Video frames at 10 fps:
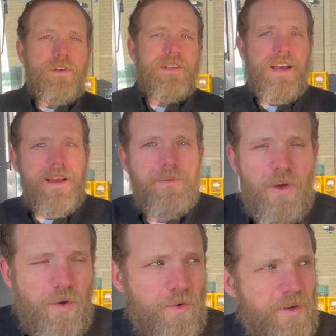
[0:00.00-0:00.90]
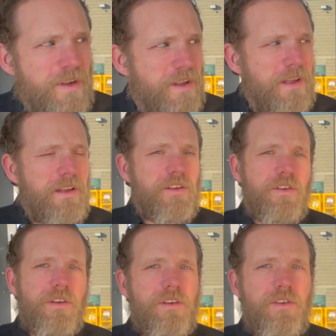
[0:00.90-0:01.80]
time though,
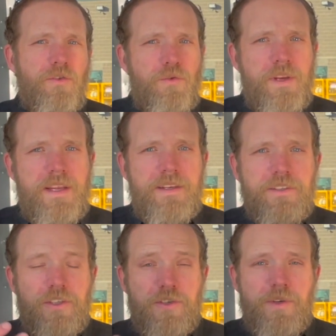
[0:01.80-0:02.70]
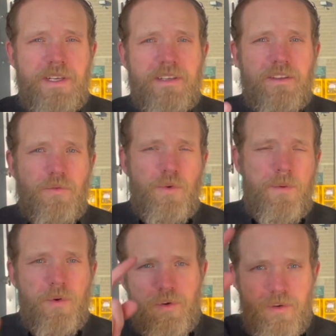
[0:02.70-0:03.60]
you need to treat the
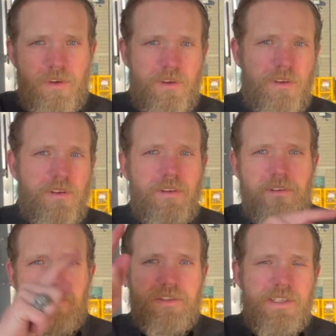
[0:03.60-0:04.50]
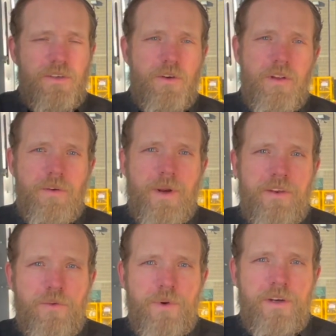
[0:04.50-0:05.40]
rubber seal around
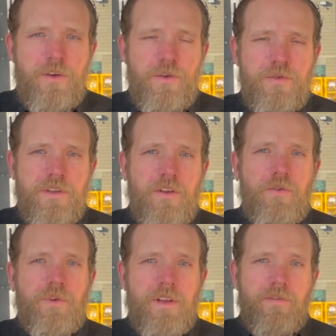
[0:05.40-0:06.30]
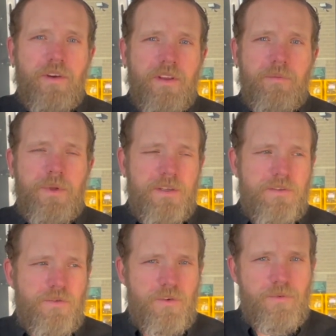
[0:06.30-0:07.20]
your windows along with every other piece
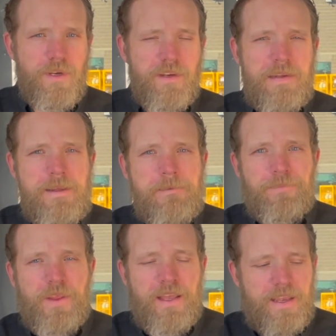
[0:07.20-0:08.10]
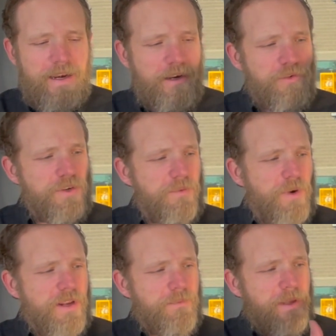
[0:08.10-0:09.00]
on your rig, and Airstream
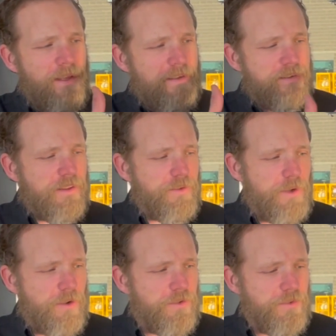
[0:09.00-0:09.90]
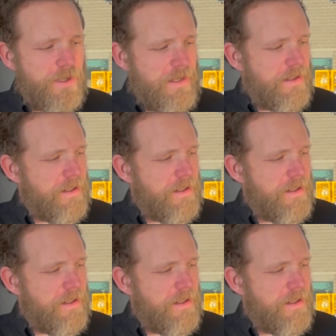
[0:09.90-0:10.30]
recommends 303.